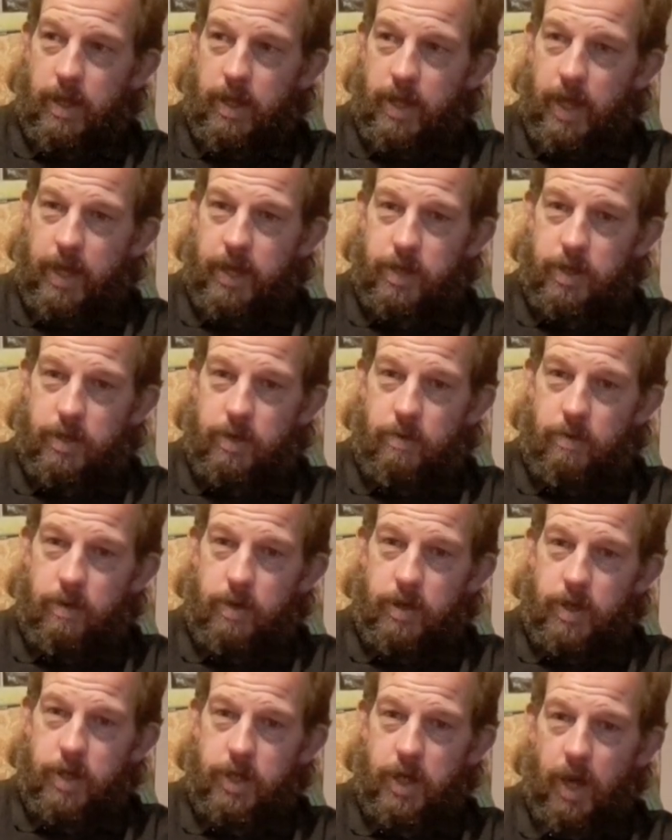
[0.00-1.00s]
they'd
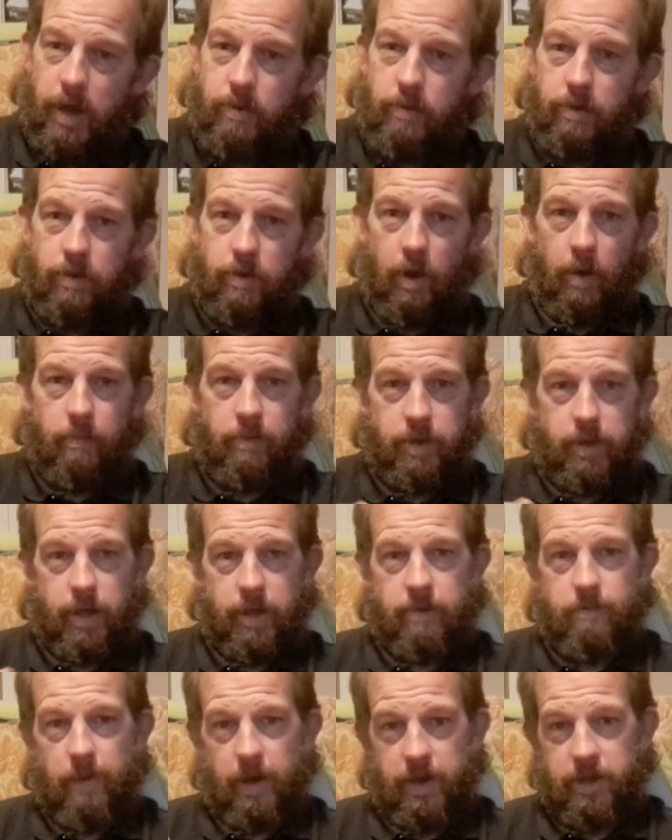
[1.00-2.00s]
shown
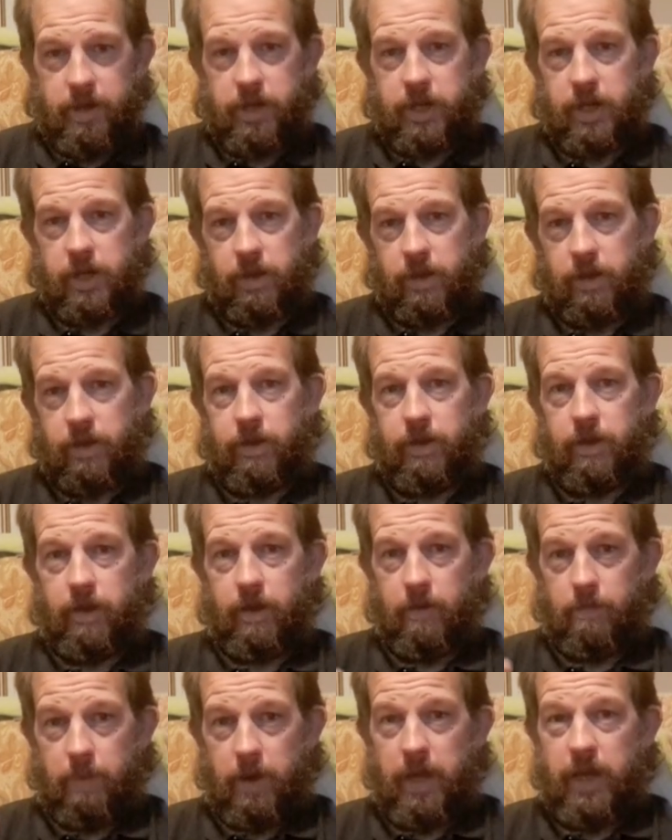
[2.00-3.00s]
Thomas's messages
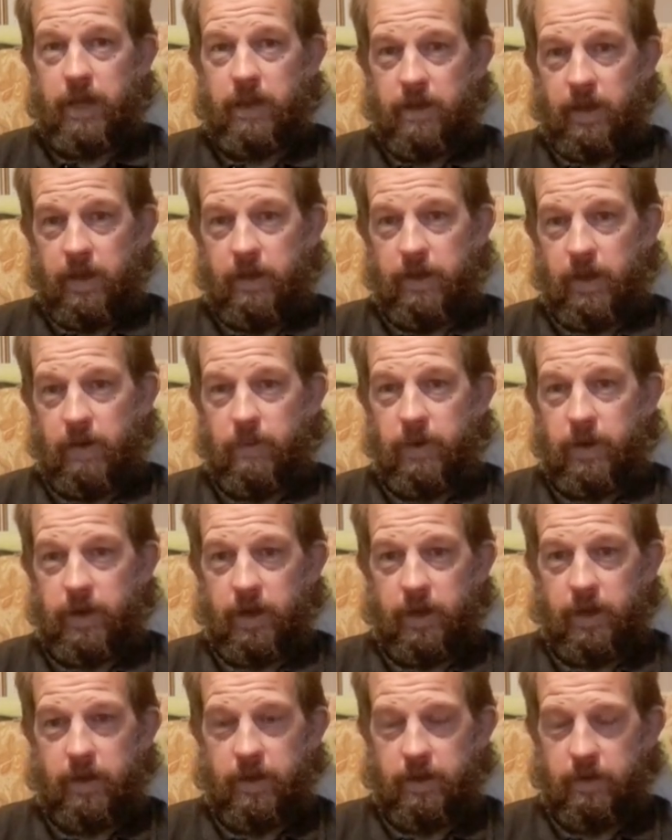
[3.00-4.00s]
to Peter so we
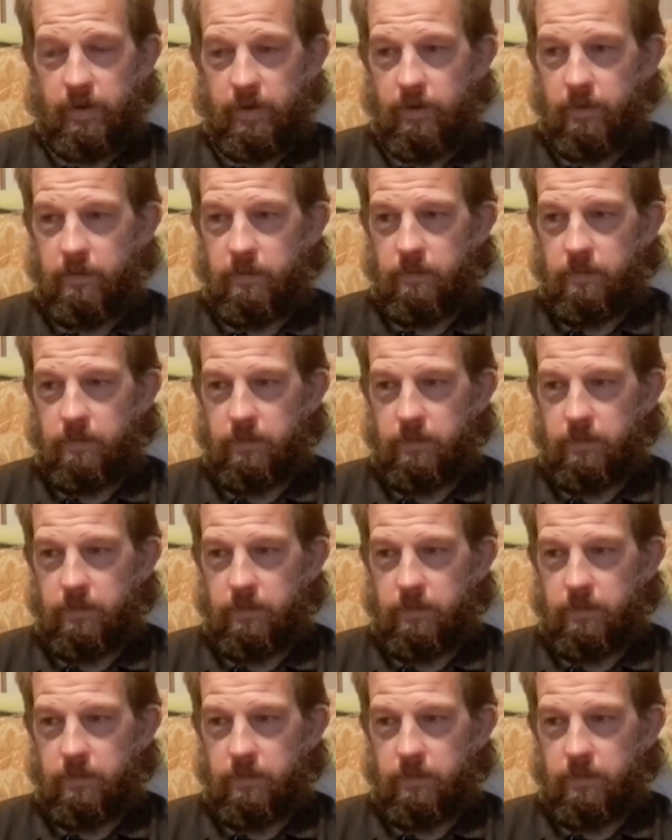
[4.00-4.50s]
could sort of